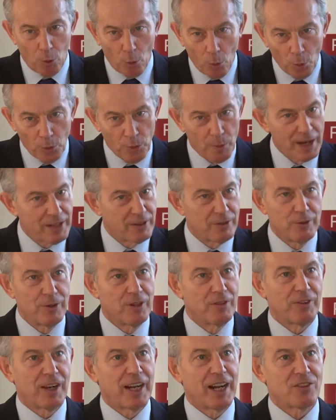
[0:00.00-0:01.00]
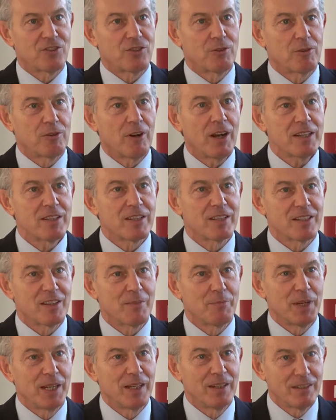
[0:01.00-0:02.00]
all the way through the financial crisis,
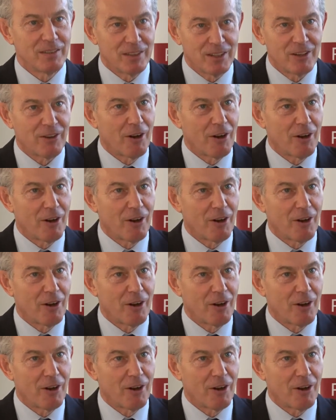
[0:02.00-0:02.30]
have been